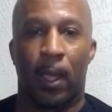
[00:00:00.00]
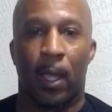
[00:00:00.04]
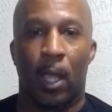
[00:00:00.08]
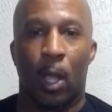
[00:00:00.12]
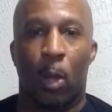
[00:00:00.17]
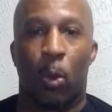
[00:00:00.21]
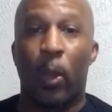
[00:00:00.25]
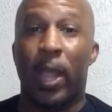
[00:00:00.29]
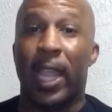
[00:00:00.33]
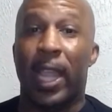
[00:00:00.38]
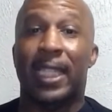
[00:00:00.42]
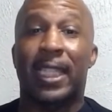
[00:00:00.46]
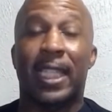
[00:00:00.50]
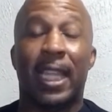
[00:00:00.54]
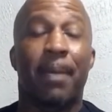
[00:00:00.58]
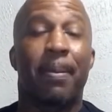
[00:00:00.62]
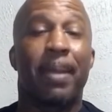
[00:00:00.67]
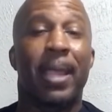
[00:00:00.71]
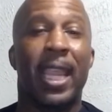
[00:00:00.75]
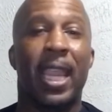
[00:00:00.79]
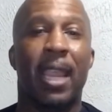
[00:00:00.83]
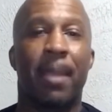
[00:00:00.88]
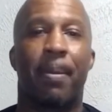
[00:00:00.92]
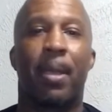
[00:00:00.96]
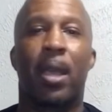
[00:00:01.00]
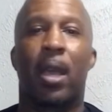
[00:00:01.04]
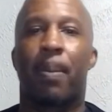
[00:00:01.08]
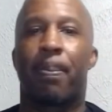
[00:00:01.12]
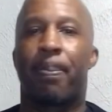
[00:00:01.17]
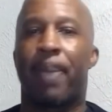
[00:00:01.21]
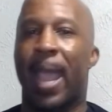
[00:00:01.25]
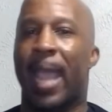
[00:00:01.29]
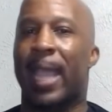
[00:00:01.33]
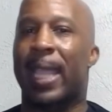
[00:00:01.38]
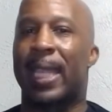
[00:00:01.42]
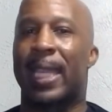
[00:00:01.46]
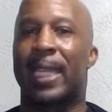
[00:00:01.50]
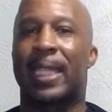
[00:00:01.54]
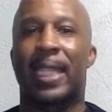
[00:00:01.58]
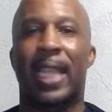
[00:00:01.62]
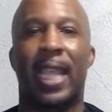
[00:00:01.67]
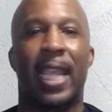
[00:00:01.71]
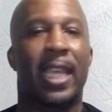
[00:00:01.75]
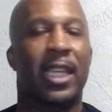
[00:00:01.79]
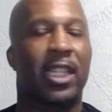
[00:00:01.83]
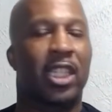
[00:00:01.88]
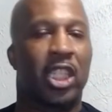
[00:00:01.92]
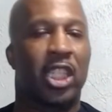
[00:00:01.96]
Well, he sent me an email back. He
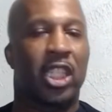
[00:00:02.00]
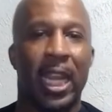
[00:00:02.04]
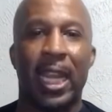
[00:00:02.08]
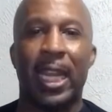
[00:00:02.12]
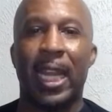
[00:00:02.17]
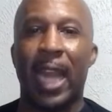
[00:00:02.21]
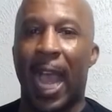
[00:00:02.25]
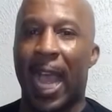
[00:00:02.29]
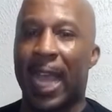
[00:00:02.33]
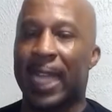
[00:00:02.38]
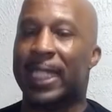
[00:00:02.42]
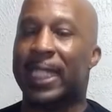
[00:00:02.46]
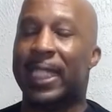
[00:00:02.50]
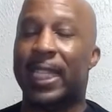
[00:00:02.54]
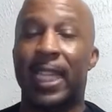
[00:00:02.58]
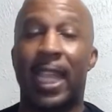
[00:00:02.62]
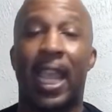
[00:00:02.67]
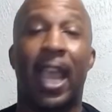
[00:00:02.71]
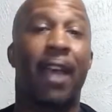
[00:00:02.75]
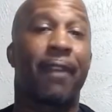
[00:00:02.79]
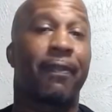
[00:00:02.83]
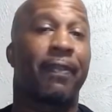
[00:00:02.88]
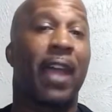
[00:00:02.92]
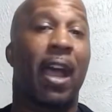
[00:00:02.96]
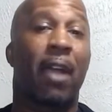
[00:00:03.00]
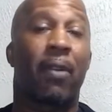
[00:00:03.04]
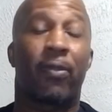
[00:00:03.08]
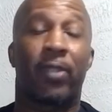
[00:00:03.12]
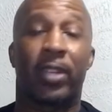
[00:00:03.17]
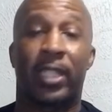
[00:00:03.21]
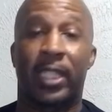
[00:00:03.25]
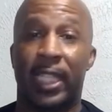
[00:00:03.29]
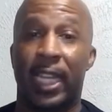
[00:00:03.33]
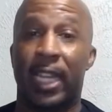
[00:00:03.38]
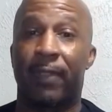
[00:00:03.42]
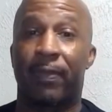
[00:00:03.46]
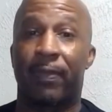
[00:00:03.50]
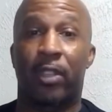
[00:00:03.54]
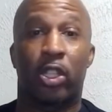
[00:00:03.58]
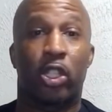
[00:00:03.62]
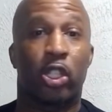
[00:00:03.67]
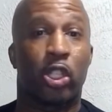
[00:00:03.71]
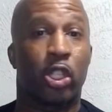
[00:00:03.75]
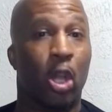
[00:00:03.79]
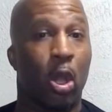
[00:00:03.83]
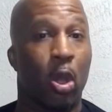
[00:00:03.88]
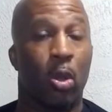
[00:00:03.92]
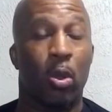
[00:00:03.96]
said, Gene, I still have not received the
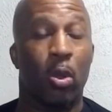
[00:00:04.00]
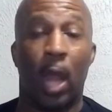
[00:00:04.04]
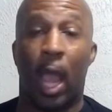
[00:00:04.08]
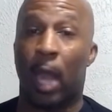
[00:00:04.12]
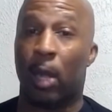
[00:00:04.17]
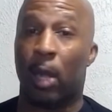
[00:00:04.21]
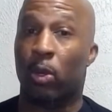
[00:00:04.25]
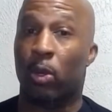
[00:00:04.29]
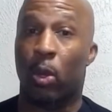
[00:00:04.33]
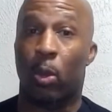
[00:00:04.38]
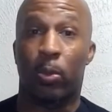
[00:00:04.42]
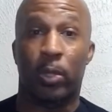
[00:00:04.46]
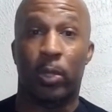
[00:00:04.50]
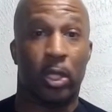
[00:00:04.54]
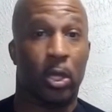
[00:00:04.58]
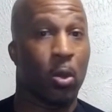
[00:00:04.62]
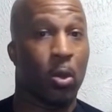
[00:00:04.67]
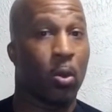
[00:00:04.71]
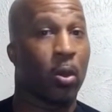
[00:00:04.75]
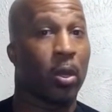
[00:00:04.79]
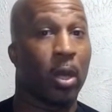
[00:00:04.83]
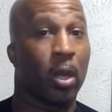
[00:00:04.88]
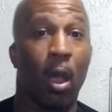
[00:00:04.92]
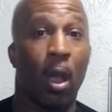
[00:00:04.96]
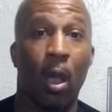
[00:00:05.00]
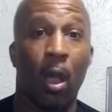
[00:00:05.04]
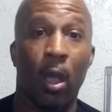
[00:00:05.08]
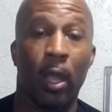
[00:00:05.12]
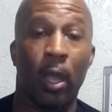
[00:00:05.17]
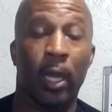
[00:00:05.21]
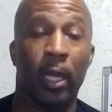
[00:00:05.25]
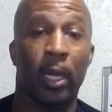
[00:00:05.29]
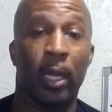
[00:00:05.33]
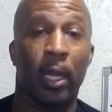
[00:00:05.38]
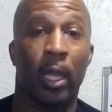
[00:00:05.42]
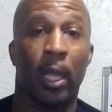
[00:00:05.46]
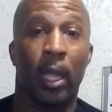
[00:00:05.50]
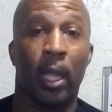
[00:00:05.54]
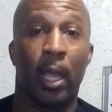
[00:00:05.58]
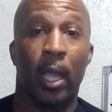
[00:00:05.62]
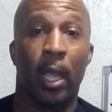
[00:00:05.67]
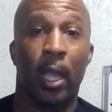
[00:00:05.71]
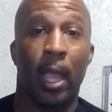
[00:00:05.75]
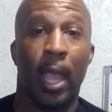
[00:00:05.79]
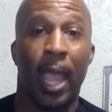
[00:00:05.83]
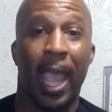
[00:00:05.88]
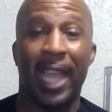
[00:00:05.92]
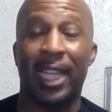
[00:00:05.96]
shirt. I don't know what's going on.
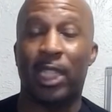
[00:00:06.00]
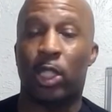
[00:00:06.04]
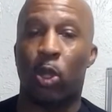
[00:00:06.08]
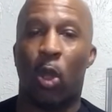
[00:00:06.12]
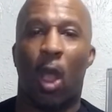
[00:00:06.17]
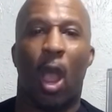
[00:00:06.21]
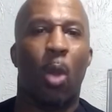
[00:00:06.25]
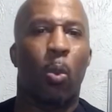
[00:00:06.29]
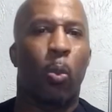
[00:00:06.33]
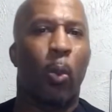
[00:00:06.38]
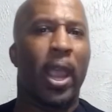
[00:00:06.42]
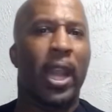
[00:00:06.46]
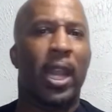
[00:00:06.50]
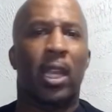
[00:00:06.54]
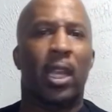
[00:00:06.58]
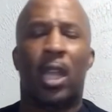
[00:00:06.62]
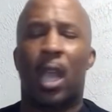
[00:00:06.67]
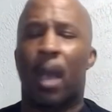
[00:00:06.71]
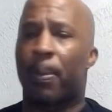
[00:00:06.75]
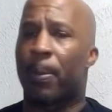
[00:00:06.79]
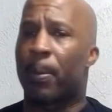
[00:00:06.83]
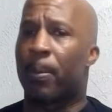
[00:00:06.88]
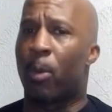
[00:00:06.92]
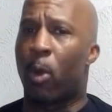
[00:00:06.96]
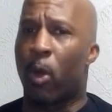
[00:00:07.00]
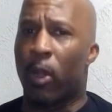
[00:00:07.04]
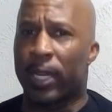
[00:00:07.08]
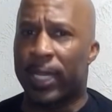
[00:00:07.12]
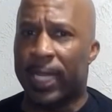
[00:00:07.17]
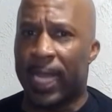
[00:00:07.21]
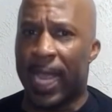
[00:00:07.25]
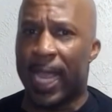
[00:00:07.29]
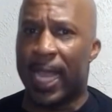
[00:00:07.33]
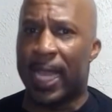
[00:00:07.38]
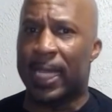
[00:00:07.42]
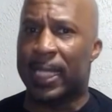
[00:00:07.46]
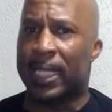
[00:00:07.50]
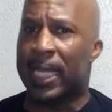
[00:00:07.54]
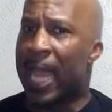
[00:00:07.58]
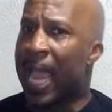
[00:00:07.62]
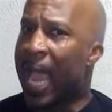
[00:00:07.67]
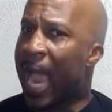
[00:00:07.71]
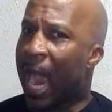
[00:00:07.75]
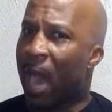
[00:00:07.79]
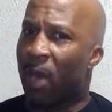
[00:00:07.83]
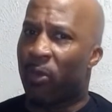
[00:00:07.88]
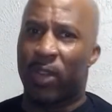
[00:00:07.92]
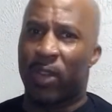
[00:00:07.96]
And so I waited a couple more days.
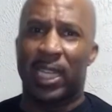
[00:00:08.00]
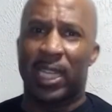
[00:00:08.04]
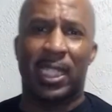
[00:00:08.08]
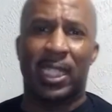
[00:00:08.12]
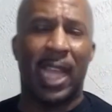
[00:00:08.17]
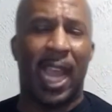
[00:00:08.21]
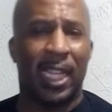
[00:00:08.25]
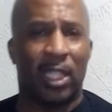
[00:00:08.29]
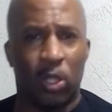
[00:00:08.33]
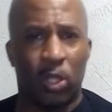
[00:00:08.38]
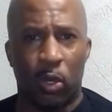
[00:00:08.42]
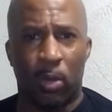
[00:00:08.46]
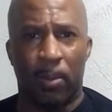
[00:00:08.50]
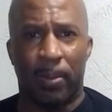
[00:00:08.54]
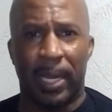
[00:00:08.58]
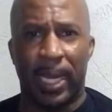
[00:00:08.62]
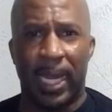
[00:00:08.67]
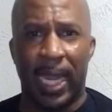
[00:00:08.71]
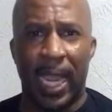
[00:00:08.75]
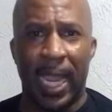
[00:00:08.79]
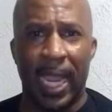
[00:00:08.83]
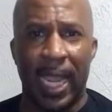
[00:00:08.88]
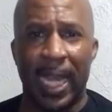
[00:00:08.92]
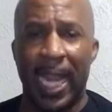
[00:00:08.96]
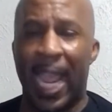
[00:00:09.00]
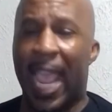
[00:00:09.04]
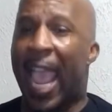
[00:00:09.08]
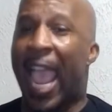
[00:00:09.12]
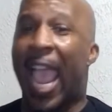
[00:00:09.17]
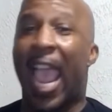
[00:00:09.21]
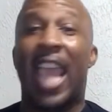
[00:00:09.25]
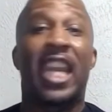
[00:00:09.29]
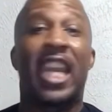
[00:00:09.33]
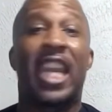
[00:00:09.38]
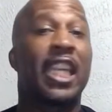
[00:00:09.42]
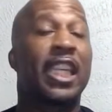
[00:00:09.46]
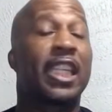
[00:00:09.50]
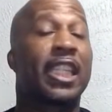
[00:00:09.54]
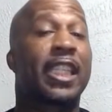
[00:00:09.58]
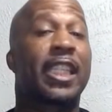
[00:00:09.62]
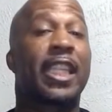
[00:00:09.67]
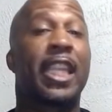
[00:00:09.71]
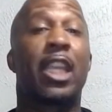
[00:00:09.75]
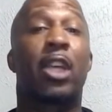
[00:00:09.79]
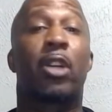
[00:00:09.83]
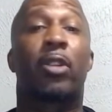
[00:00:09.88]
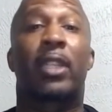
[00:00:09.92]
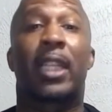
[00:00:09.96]
I reached out to him again, and he
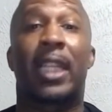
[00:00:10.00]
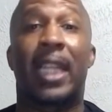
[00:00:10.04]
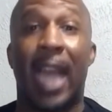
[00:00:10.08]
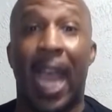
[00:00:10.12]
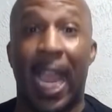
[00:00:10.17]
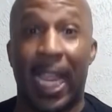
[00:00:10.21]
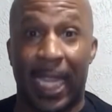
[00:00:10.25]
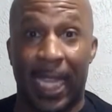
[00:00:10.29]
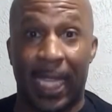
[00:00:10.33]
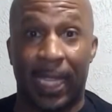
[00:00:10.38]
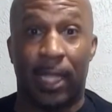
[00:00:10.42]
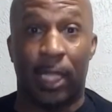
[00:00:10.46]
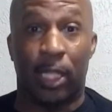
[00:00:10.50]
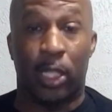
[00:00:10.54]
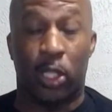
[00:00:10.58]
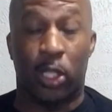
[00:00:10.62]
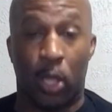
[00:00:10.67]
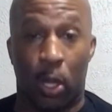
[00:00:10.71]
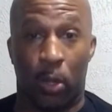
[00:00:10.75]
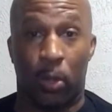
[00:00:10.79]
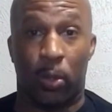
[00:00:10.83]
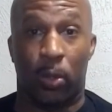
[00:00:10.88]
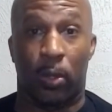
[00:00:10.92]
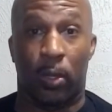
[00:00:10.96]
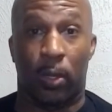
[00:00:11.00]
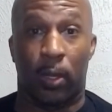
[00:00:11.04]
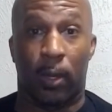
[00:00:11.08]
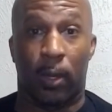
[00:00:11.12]
still did not get the shirt.